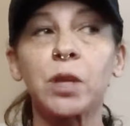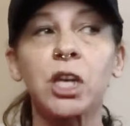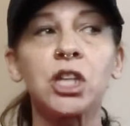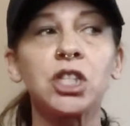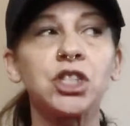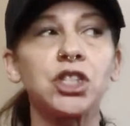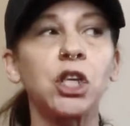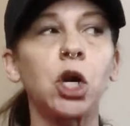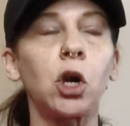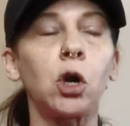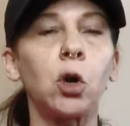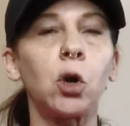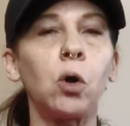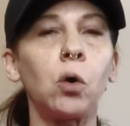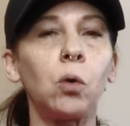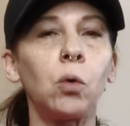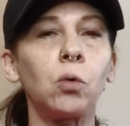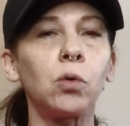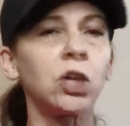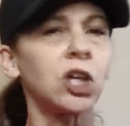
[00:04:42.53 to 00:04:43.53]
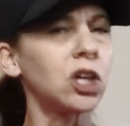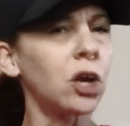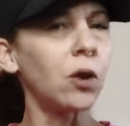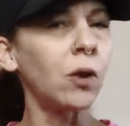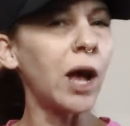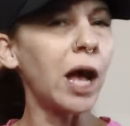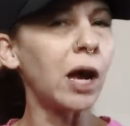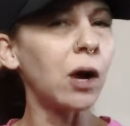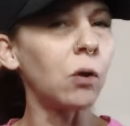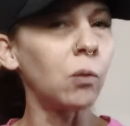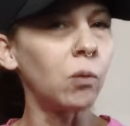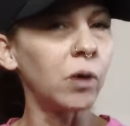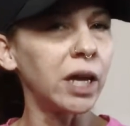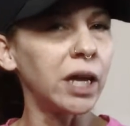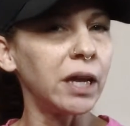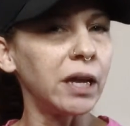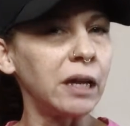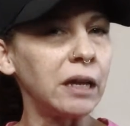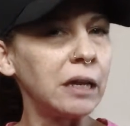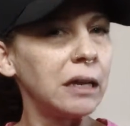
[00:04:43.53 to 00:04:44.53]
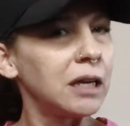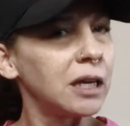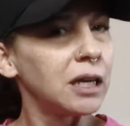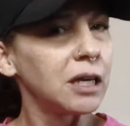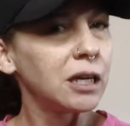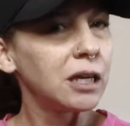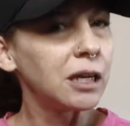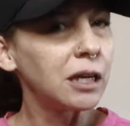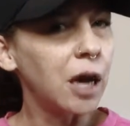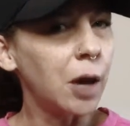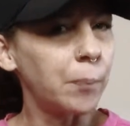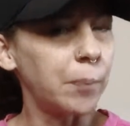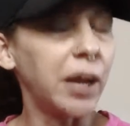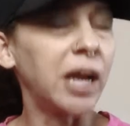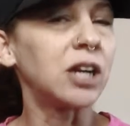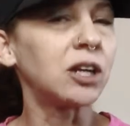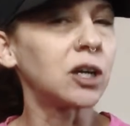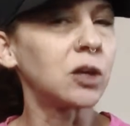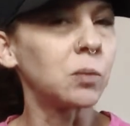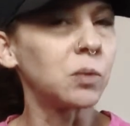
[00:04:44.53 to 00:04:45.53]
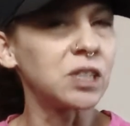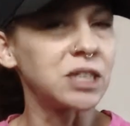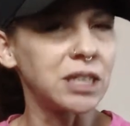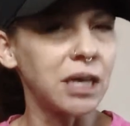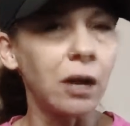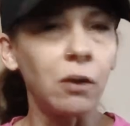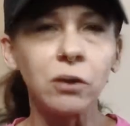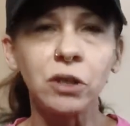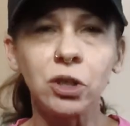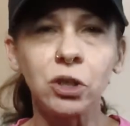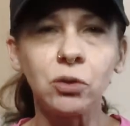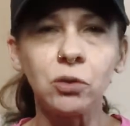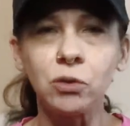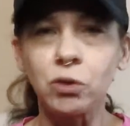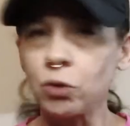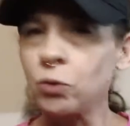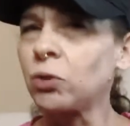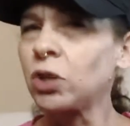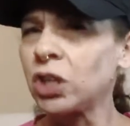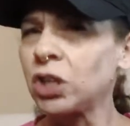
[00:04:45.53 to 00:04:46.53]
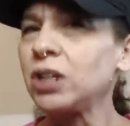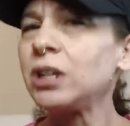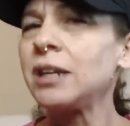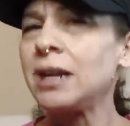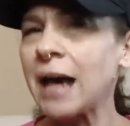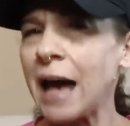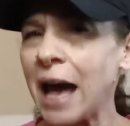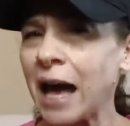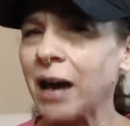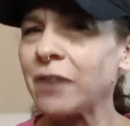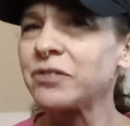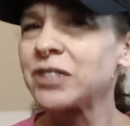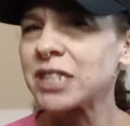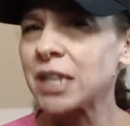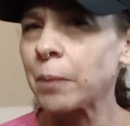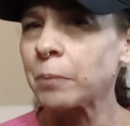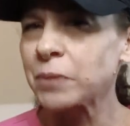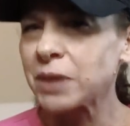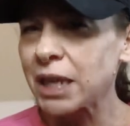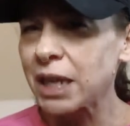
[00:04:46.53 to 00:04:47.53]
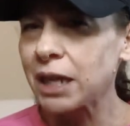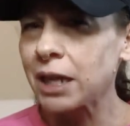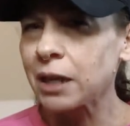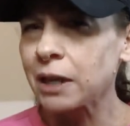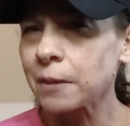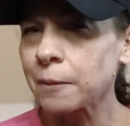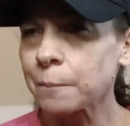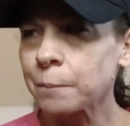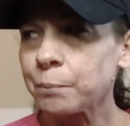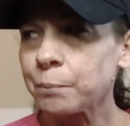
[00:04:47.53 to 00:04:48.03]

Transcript: So, you know how when a parent would tell you you couldn't have something?